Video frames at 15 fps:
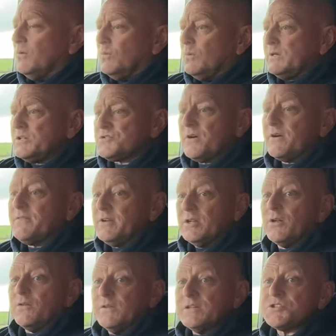When you're driving
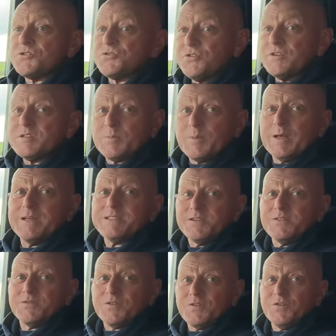along, this truck is
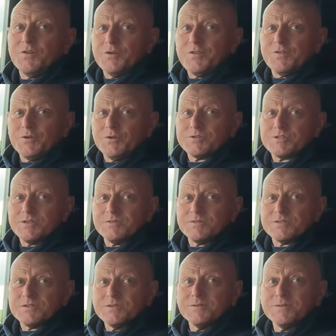plated for 44
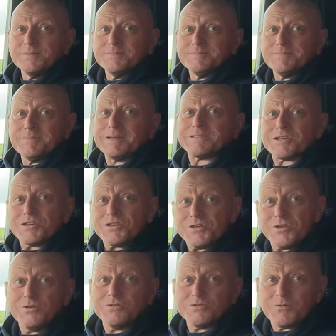tons that's a
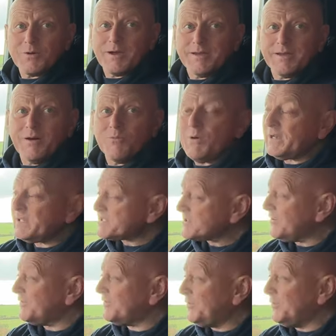huge weight. And when it's
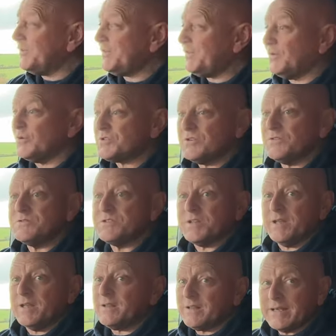got 44 tons
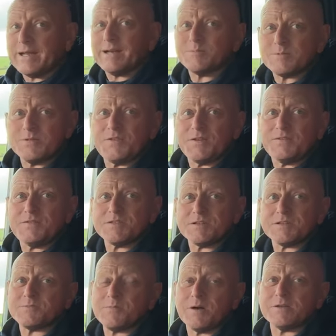in, it'll get up to
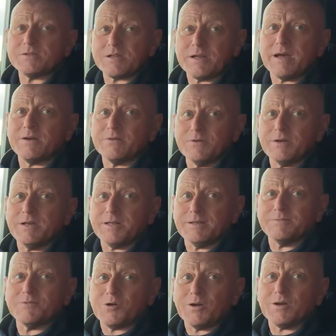56 miles an hour really
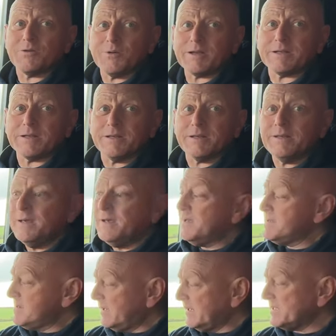quite quickly.
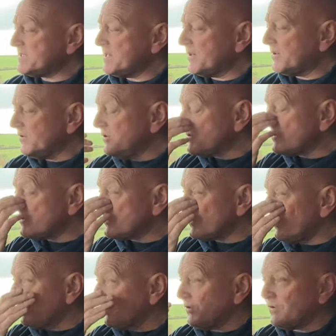And it's in cruise
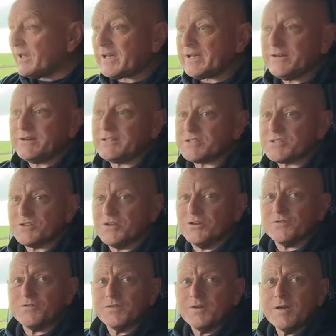control and all that kind of
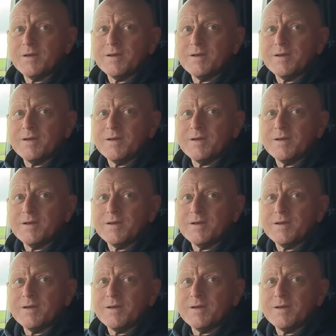stuff.